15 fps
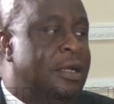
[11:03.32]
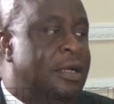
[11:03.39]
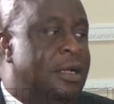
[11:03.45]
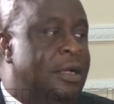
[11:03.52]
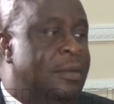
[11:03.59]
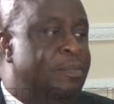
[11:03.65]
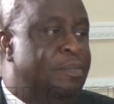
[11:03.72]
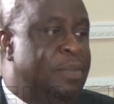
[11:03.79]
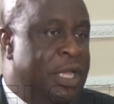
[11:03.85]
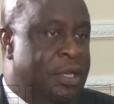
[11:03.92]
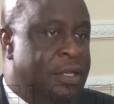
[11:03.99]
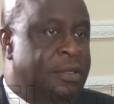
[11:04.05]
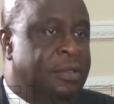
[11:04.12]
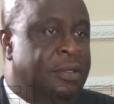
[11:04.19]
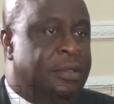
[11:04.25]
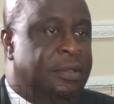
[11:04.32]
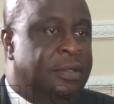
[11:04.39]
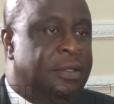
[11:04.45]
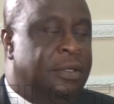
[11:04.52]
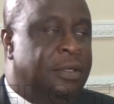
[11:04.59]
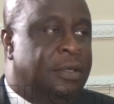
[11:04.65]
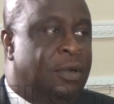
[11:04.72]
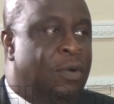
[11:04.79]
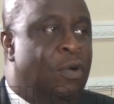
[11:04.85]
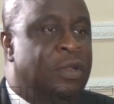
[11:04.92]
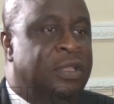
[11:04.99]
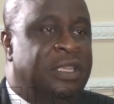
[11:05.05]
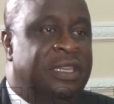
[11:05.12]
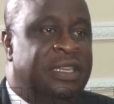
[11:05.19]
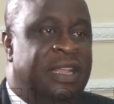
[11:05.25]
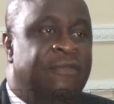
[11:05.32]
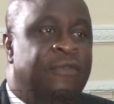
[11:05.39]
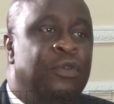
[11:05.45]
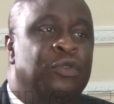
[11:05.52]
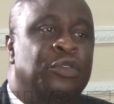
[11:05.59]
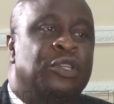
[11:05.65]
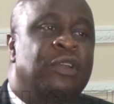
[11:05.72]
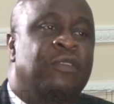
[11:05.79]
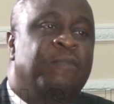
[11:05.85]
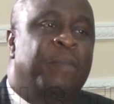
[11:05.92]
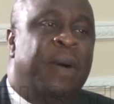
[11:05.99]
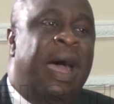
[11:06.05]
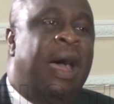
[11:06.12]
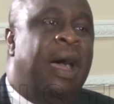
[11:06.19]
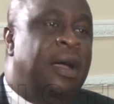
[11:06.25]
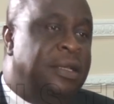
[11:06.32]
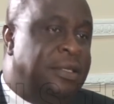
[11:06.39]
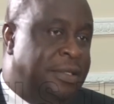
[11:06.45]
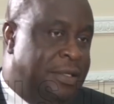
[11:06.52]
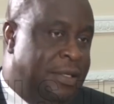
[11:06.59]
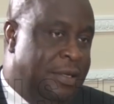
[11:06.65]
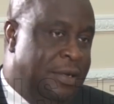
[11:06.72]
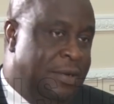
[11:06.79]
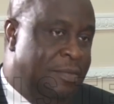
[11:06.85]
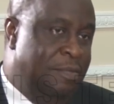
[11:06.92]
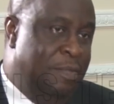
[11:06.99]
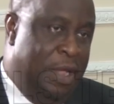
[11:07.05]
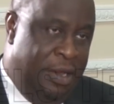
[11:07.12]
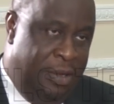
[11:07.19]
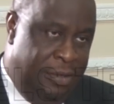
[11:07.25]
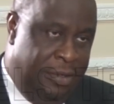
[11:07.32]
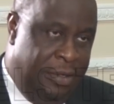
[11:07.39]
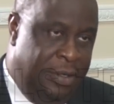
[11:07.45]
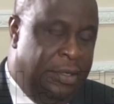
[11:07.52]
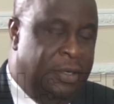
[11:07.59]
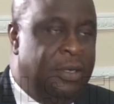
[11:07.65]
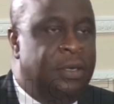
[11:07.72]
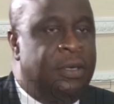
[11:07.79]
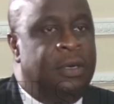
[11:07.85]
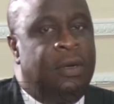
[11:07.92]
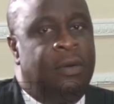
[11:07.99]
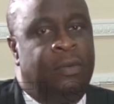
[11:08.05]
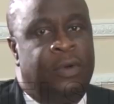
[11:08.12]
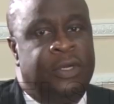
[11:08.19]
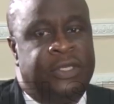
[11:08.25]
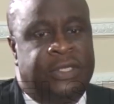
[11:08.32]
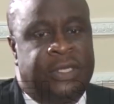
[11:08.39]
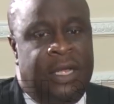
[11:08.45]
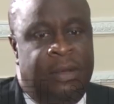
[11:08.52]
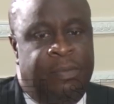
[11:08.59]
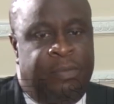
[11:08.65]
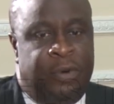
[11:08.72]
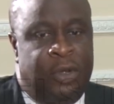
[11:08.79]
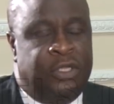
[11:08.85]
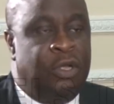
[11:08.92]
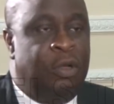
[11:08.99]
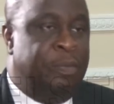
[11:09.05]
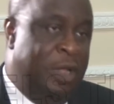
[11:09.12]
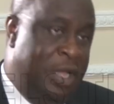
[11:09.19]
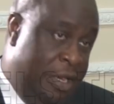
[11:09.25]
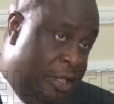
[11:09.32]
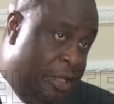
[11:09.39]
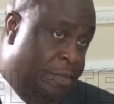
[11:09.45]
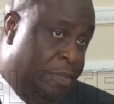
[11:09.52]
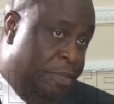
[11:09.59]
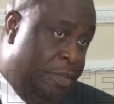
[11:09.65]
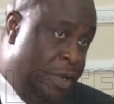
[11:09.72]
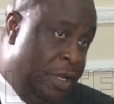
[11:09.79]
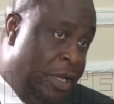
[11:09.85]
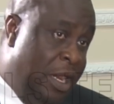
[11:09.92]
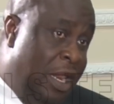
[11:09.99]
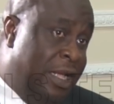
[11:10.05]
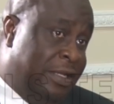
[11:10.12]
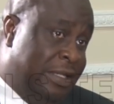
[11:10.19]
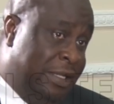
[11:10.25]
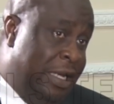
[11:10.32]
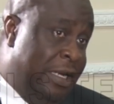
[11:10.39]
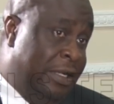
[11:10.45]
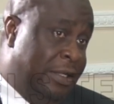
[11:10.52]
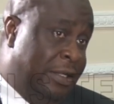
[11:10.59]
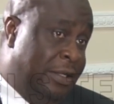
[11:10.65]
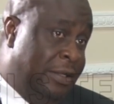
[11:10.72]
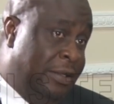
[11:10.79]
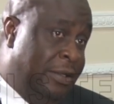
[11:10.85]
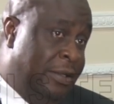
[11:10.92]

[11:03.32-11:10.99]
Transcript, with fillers: a bill called the Devolution of Powers Bill was brought up in the last Senate,